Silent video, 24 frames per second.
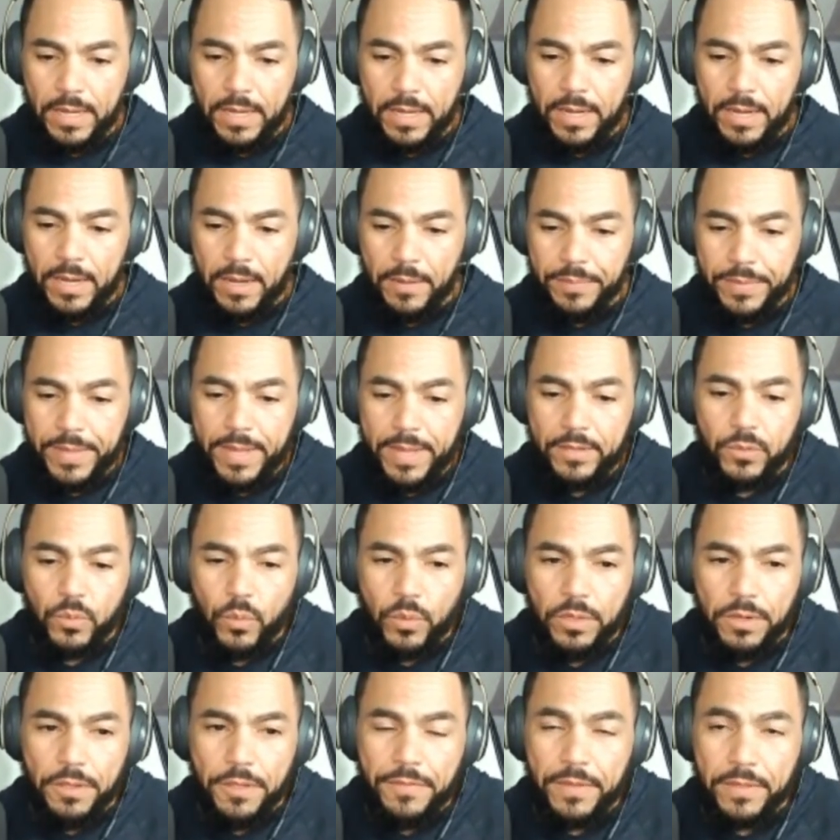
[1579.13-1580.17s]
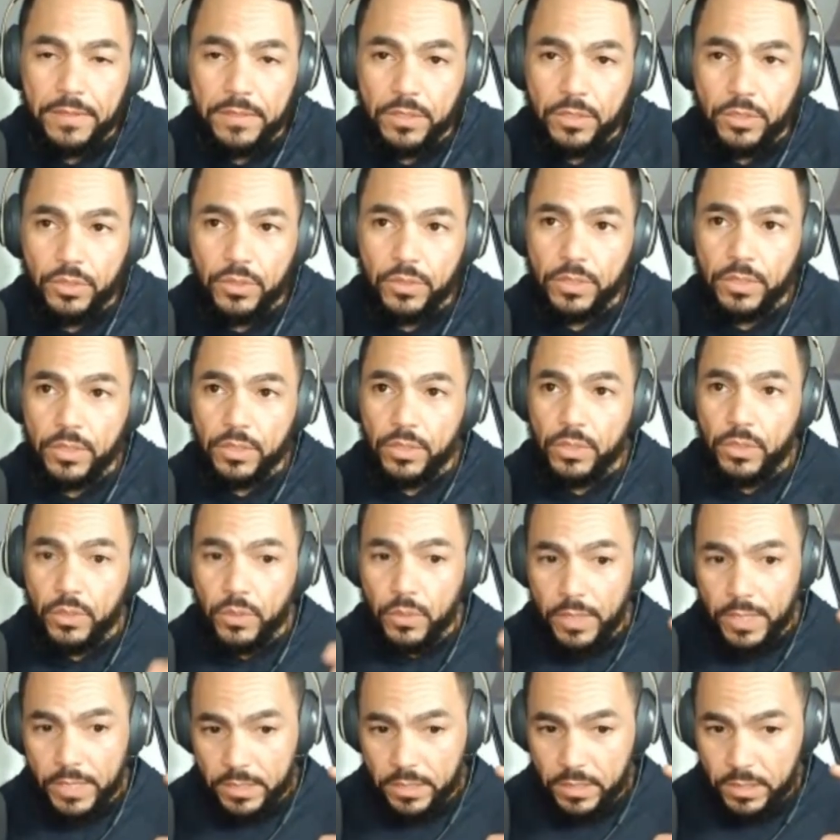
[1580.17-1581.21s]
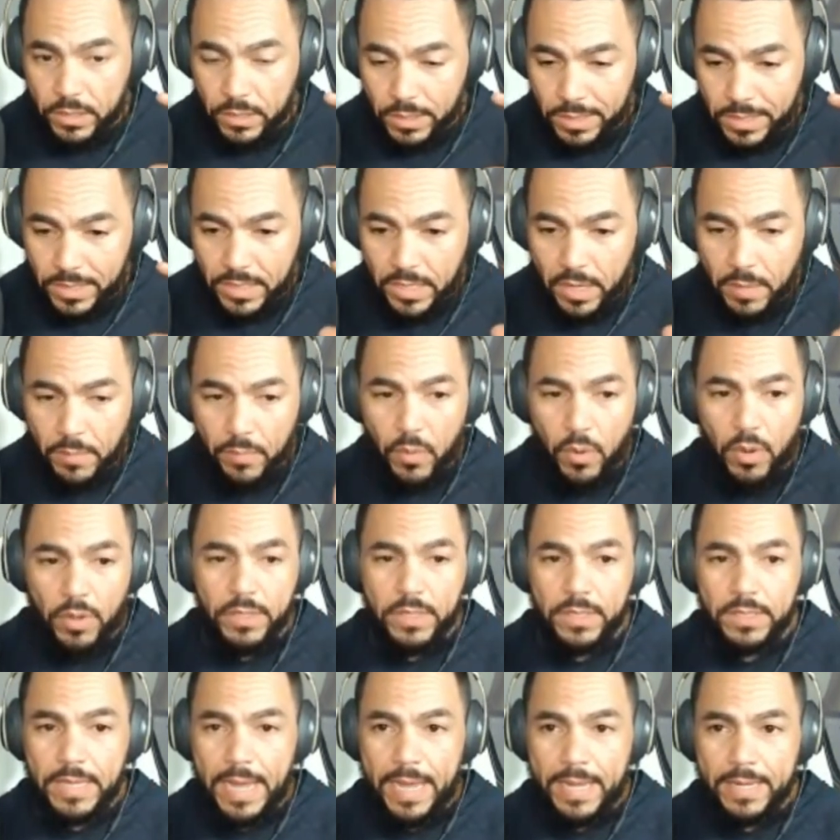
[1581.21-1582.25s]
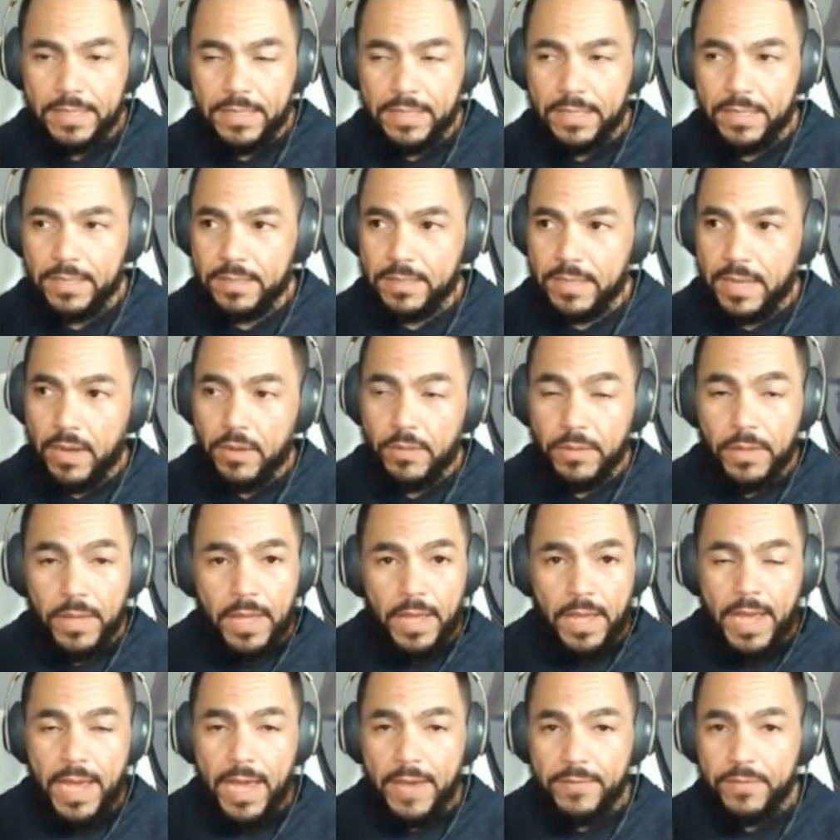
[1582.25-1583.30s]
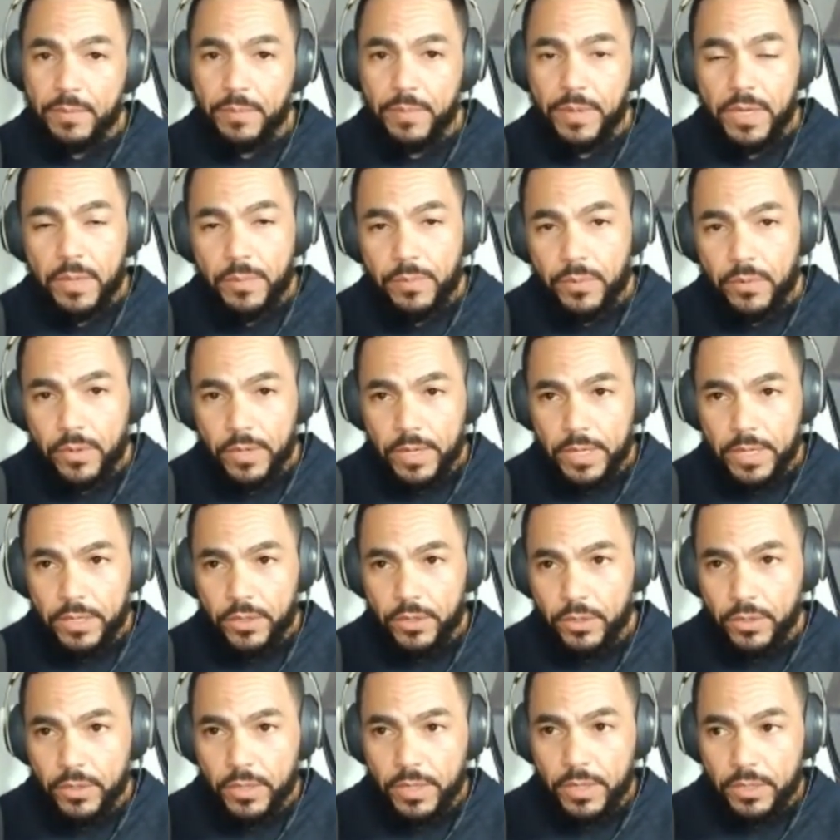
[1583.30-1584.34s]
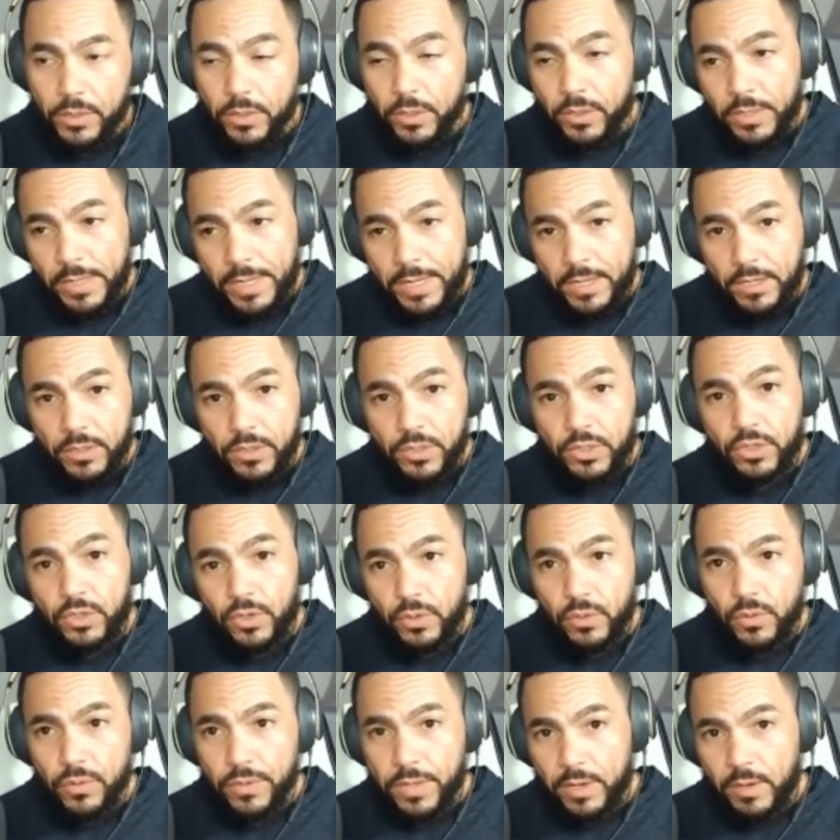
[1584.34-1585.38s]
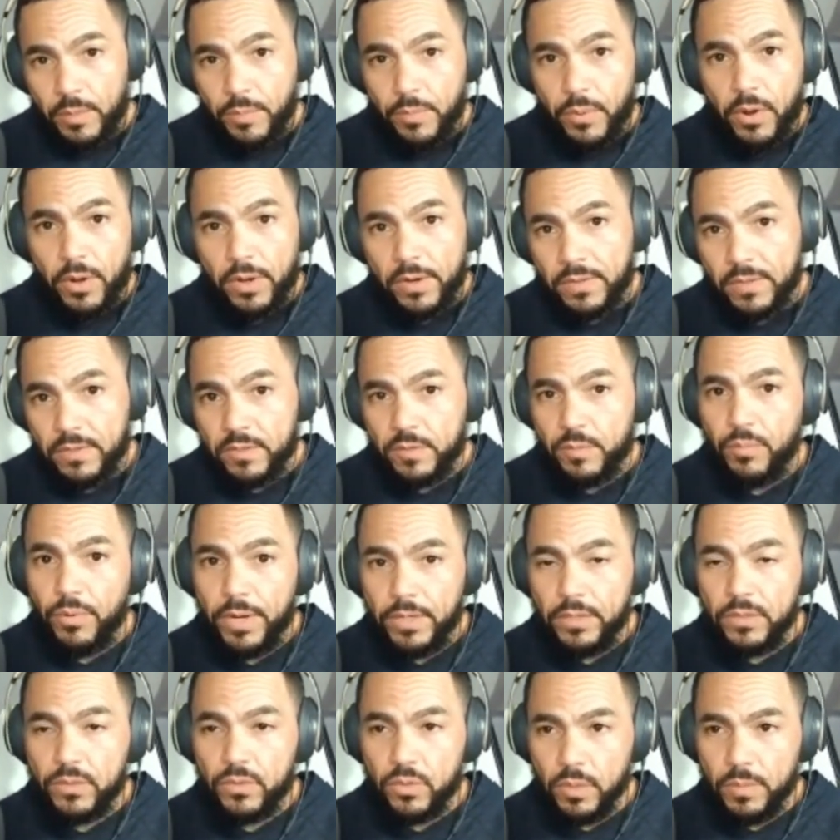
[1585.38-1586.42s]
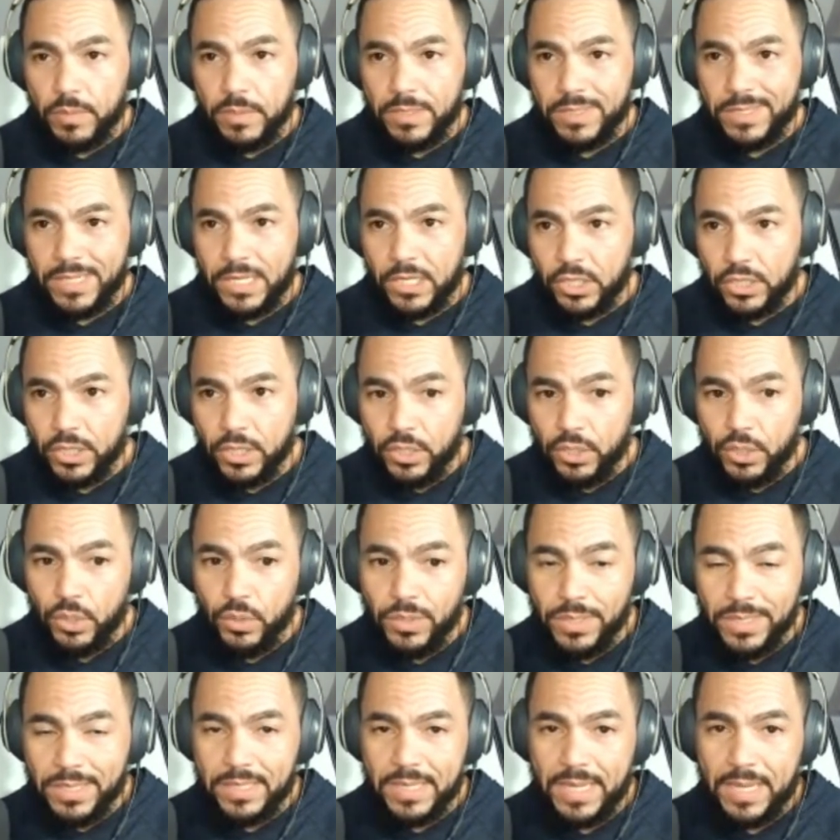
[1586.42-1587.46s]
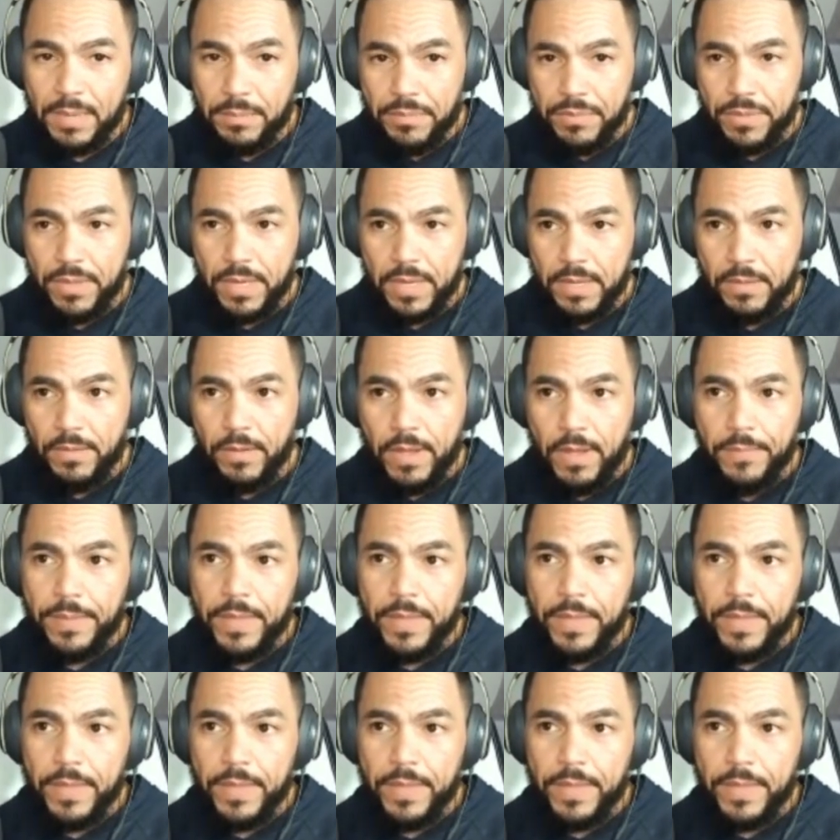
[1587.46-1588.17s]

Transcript: That's one of the things that you can do is just dump all these ideas out, have the people in your inner circle that are part of this brainstorming session do the same thing,